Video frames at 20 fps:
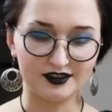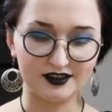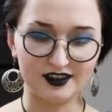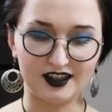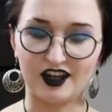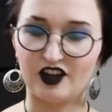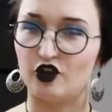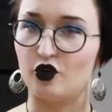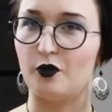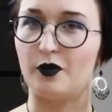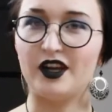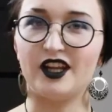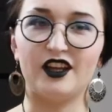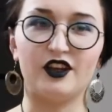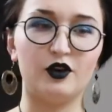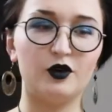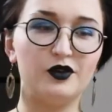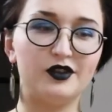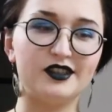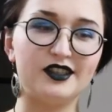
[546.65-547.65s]
that nobody
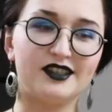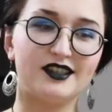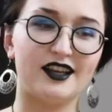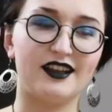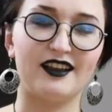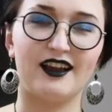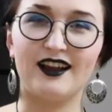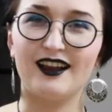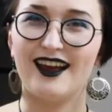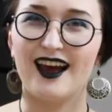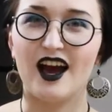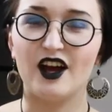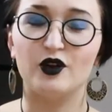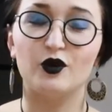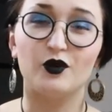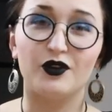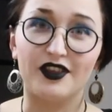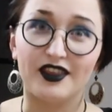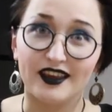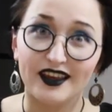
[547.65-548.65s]
uses. I
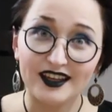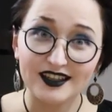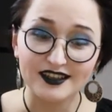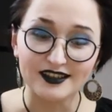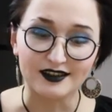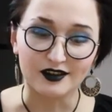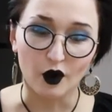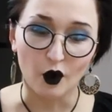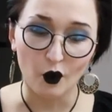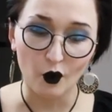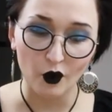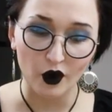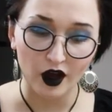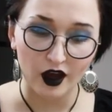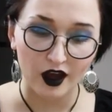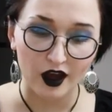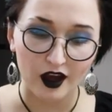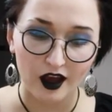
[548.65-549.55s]
don't think so.